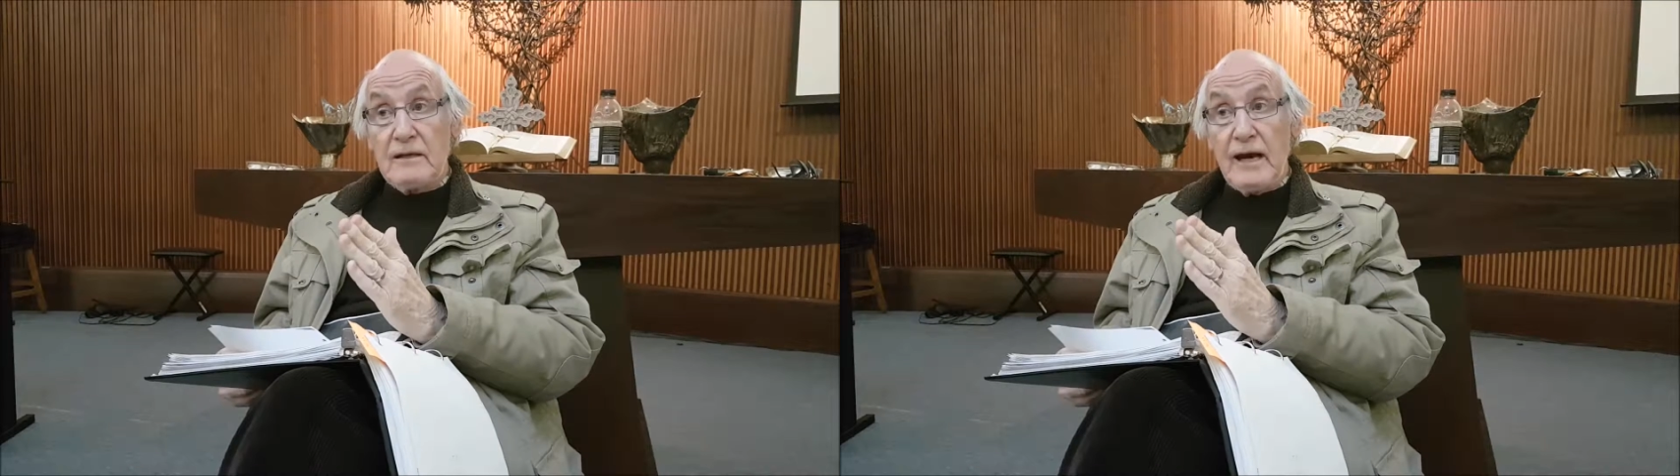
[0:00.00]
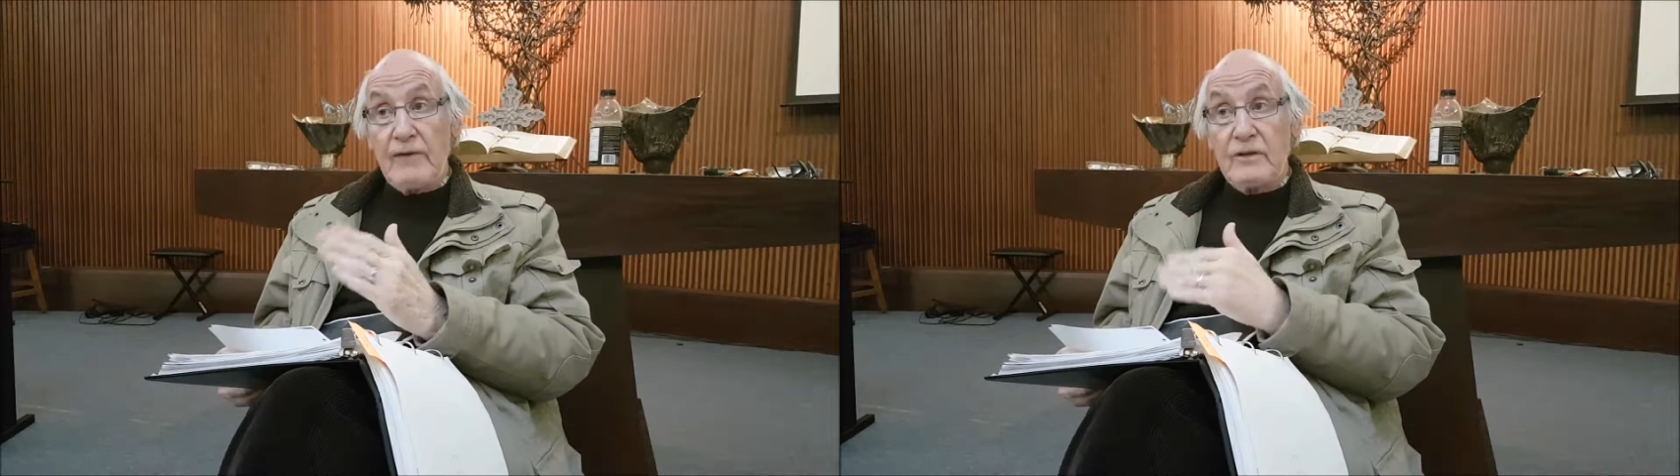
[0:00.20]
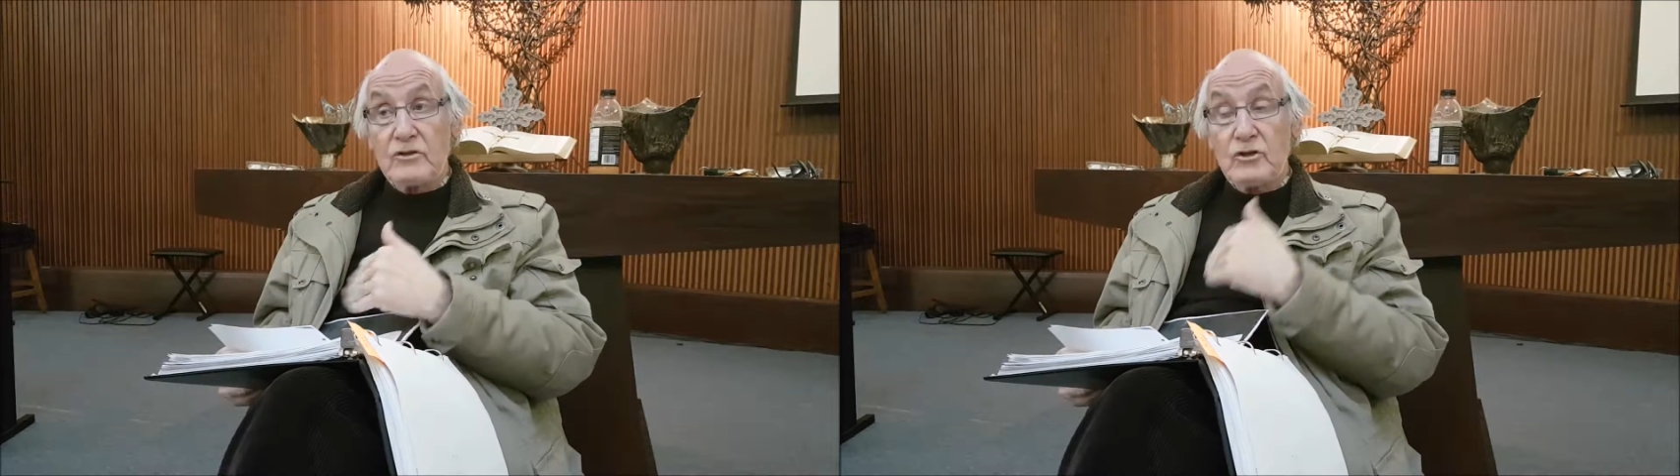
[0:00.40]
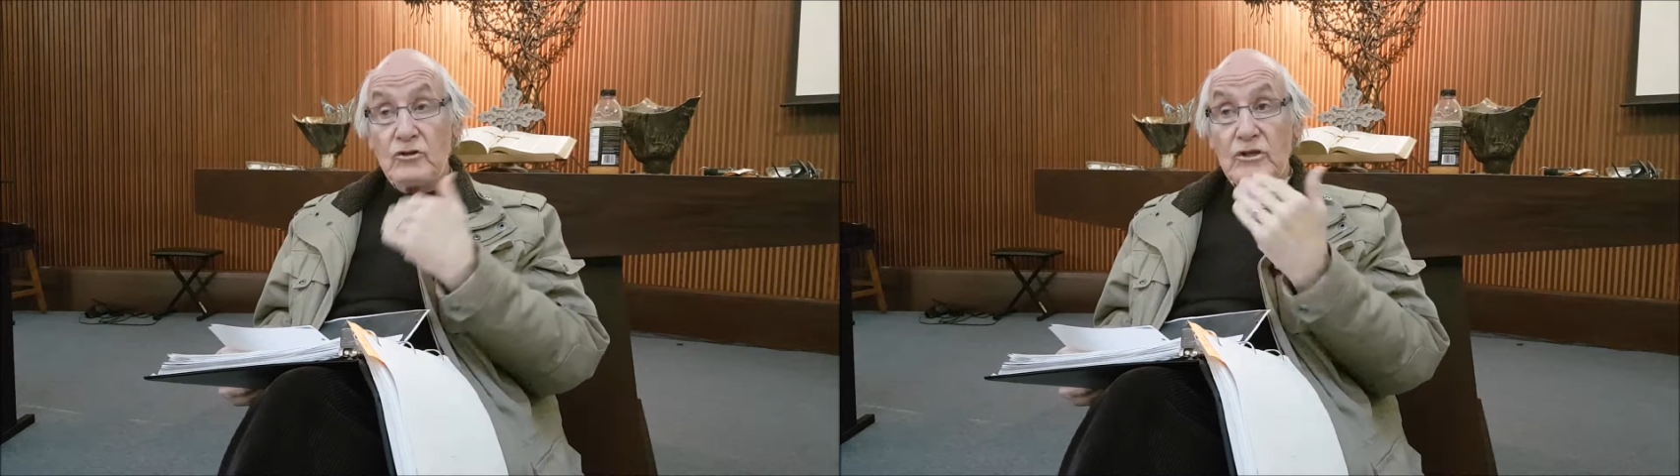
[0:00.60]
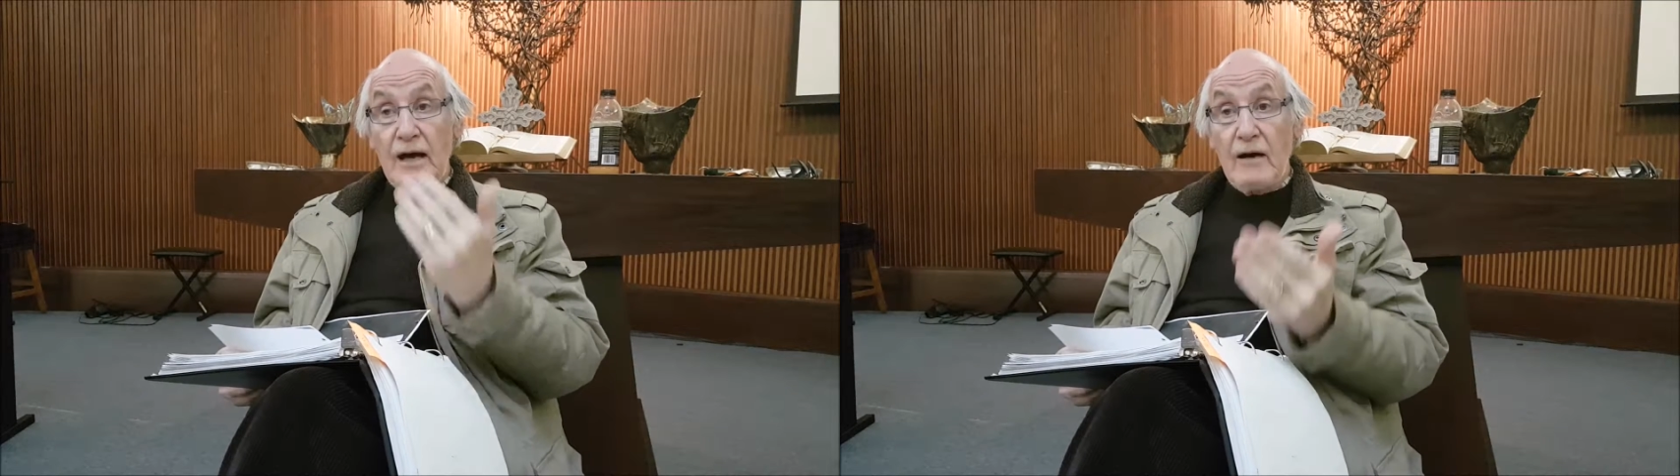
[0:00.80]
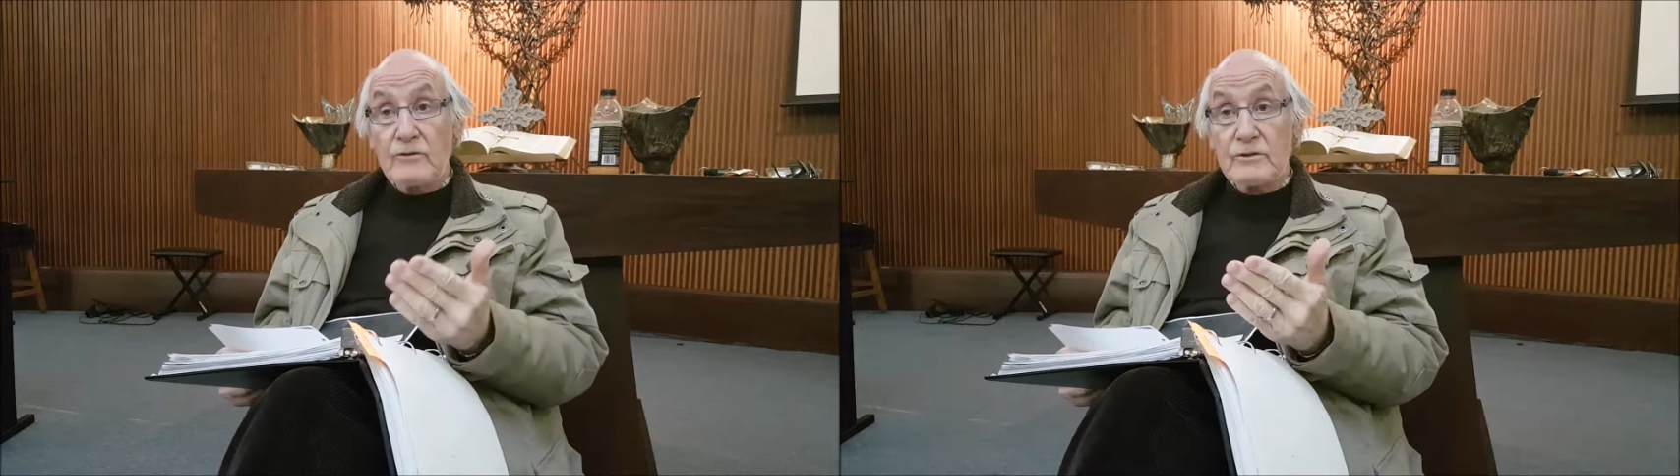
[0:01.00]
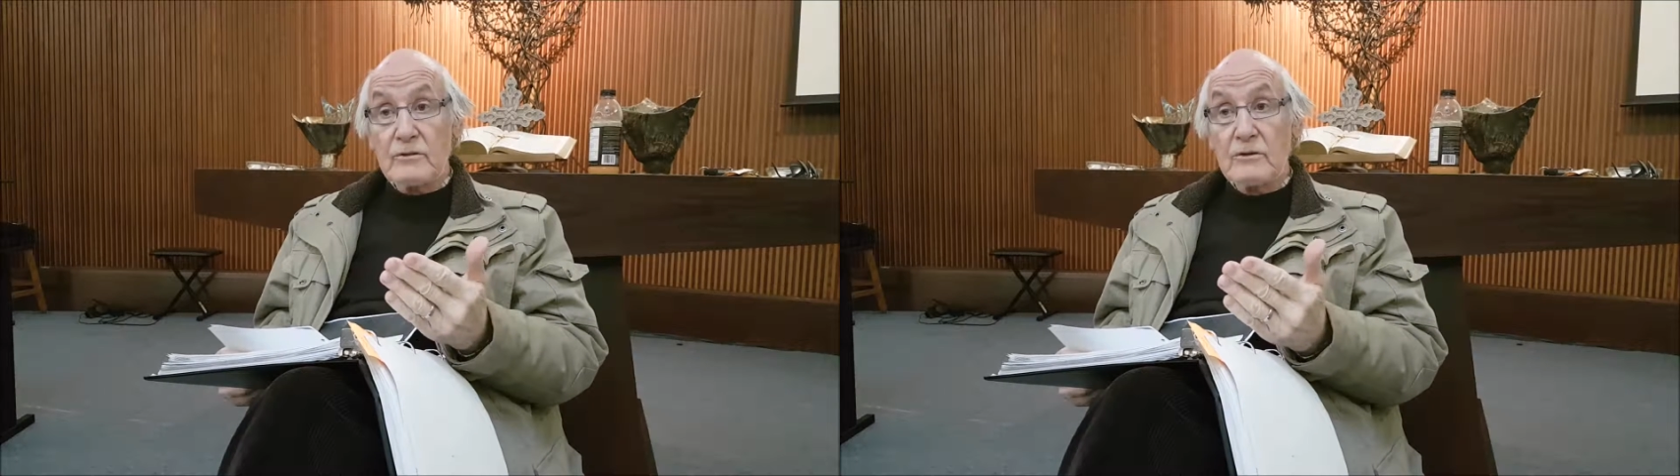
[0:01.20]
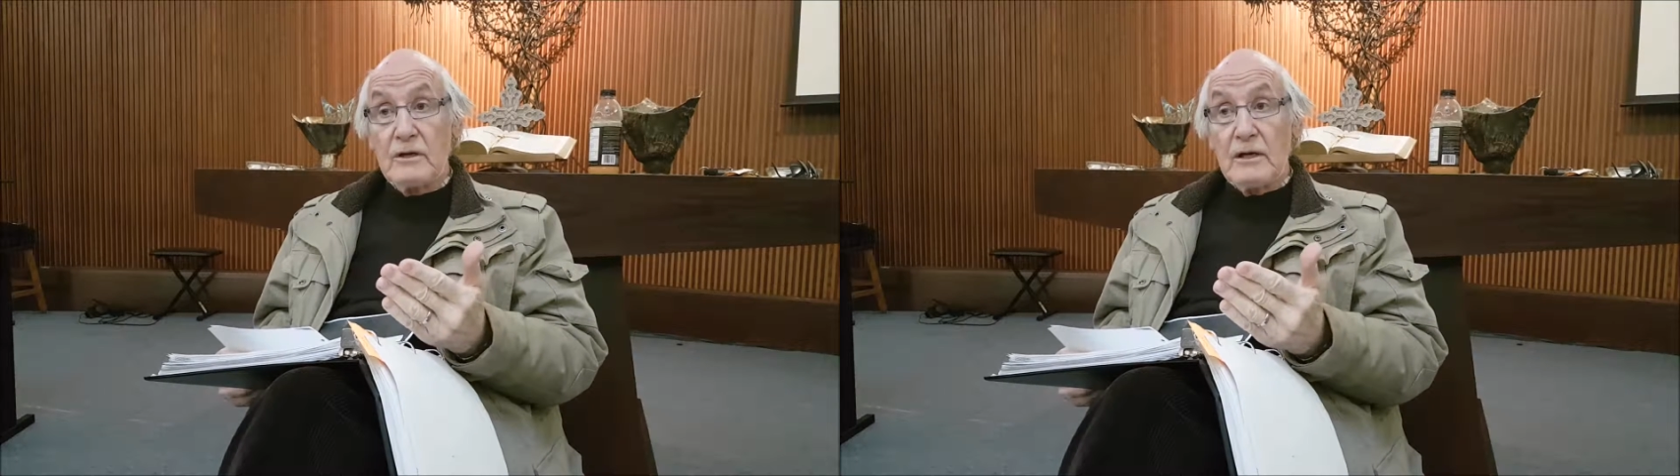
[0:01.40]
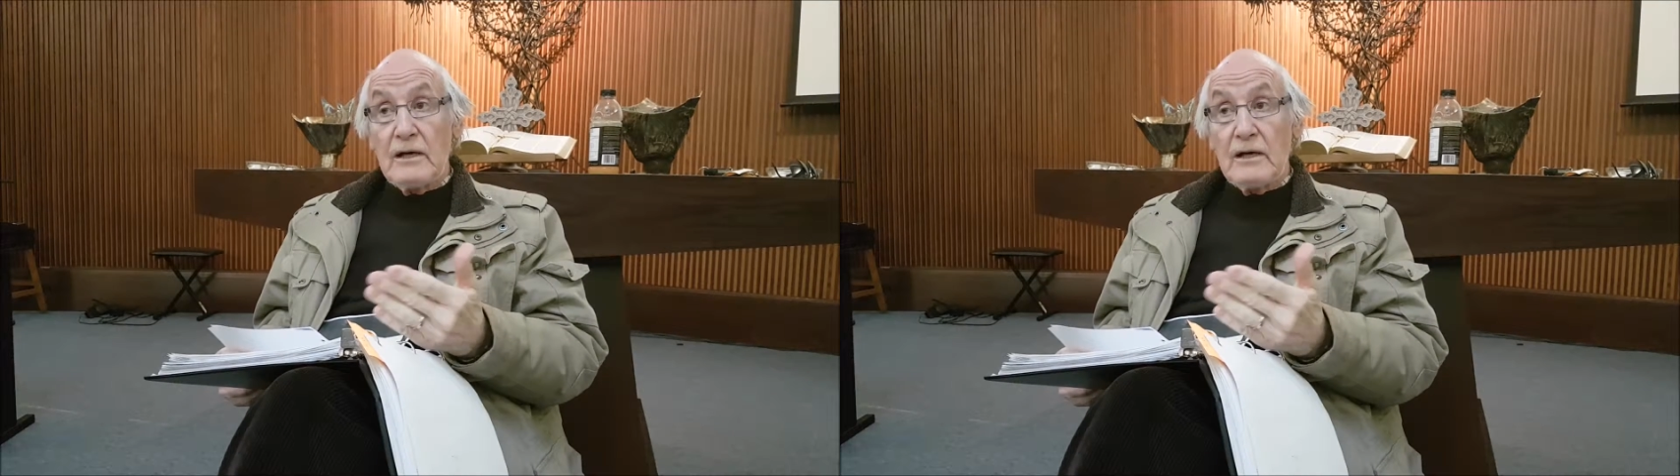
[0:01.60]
they have the church council,